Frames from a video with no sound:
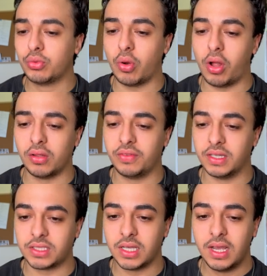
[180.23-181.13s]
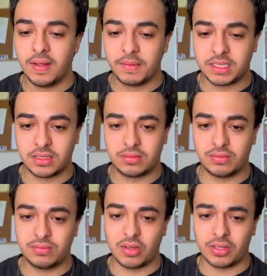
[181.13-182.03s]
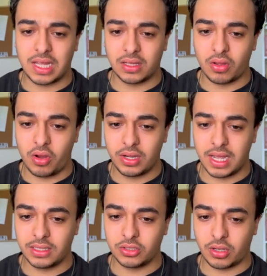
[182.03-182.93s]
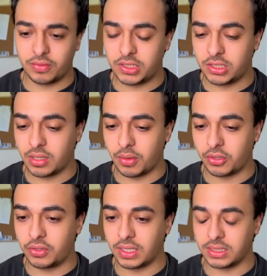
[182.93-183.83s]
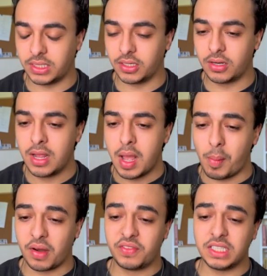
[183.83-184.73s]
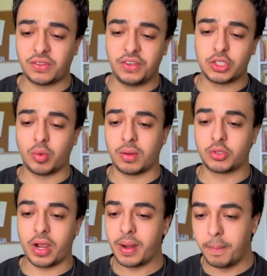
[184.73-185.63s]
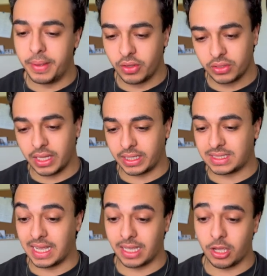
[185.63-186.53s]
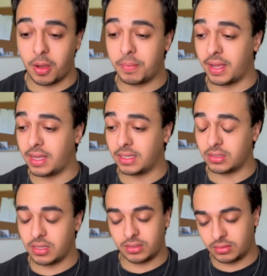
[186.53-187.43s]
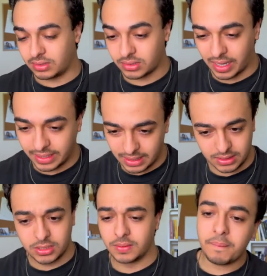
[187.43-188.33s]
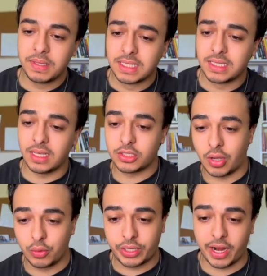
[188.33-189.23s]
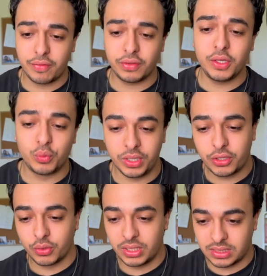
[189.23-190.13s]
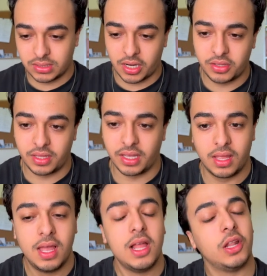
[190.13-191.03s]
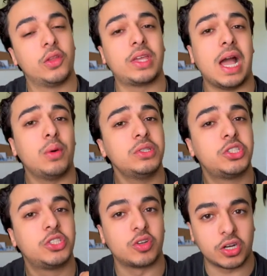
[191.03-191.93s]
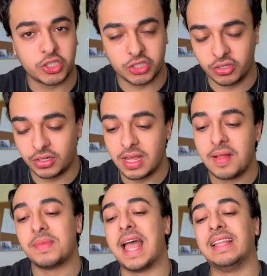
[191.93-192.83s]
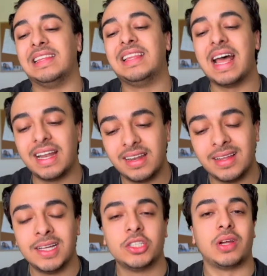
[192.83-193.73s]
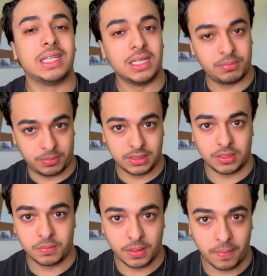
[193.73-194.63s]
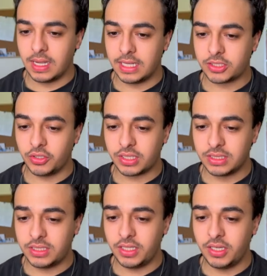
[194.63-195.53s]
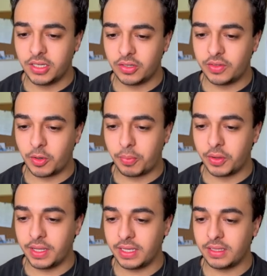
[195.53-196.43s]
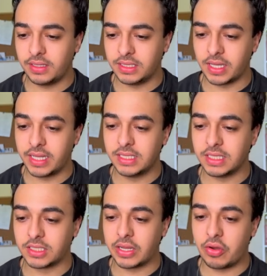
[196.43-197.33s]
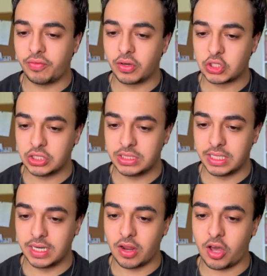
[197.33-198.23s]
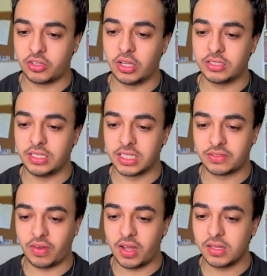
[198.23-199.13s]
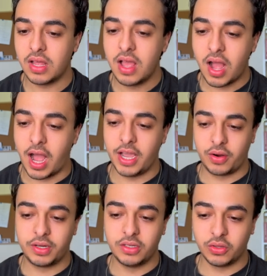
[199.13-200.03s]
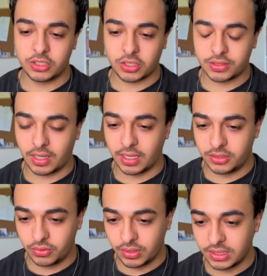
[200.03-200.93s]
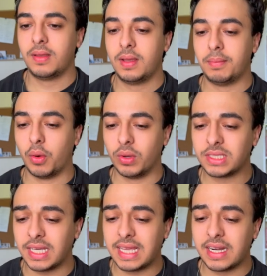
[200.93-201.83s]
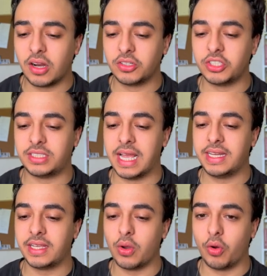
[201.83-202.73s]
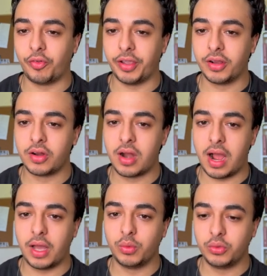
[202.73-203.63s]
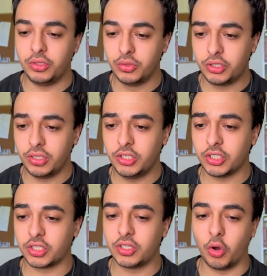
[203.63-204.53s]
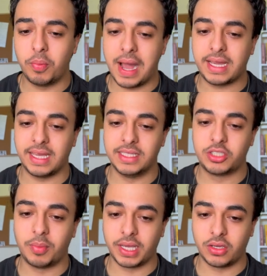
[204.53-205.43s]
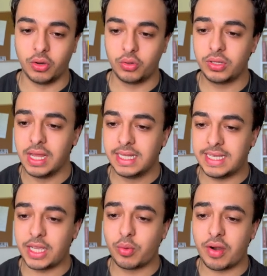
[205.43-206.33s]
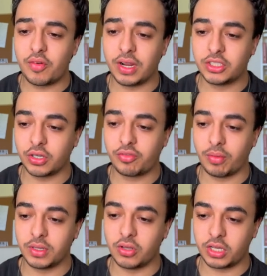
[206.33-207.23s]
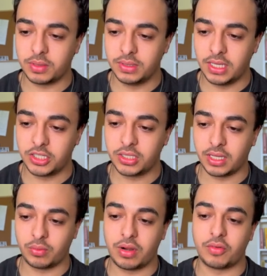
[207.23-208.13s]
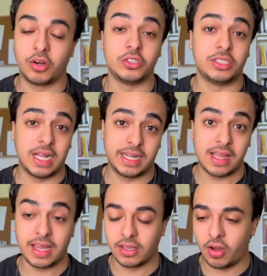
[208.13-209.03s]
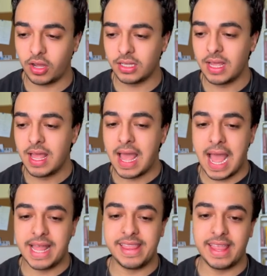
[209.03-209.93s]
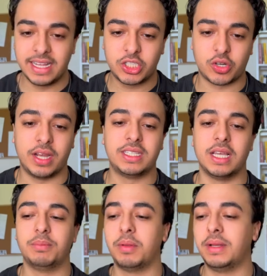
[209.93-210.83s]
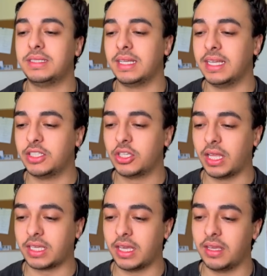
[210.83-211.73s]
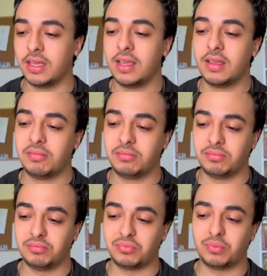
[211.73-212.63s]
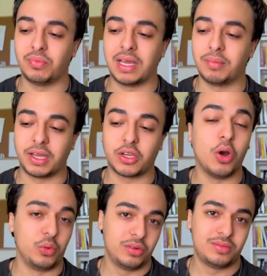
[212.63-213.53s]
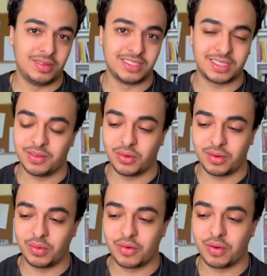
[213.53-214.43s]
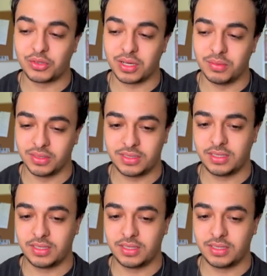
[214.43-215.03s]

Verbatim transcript: all of this. This is not that long, and there's obviously some other things here. But if this fits what I'm trying to build, like setting up and sign ins, this is it. So I would carefully read through this entire thing, look at how it's structured, and then try to implement something. And so you can see here, they're putting the sign in and sign out functions in an auth.ts file. I already know this because I do this. But once I get an understanding over here, I will usually just go back into my code, take whatever I took from the documentation, like whatever understanding I got, and then try to implement it into like a my my code basically whatever i'm trying to build